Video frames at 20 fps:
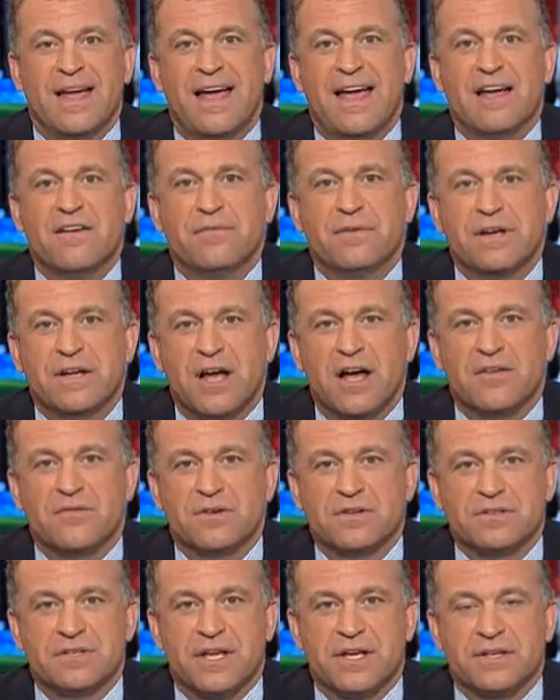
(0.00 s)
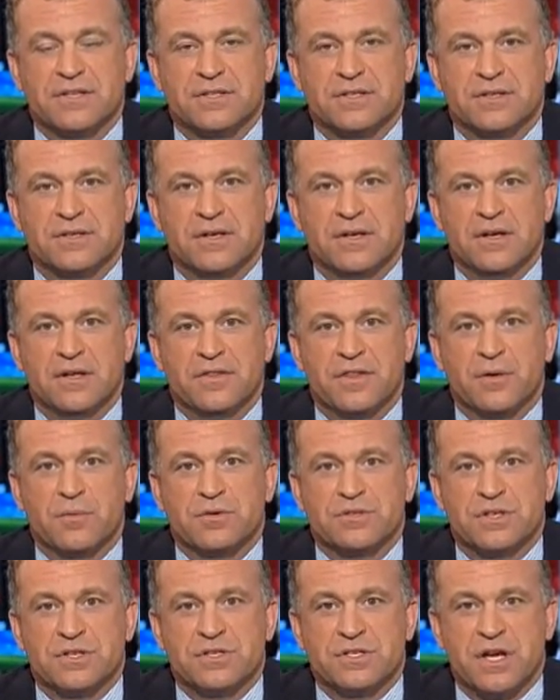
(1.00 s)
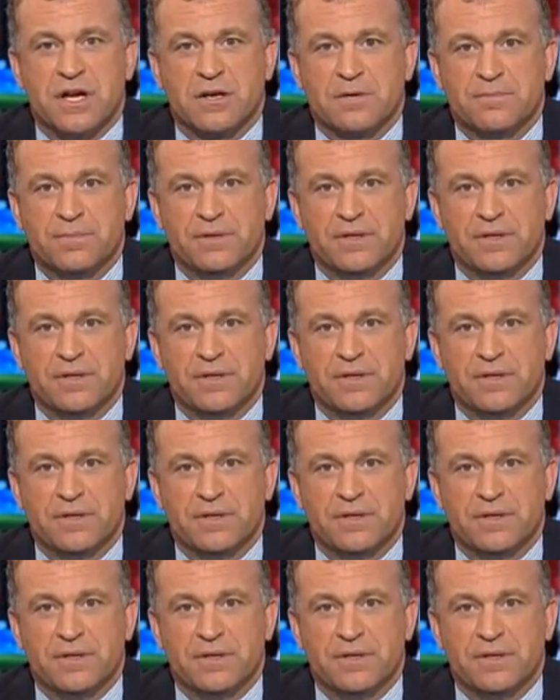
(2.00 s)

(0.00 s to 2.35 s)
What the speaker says: Every conversation, there was a shared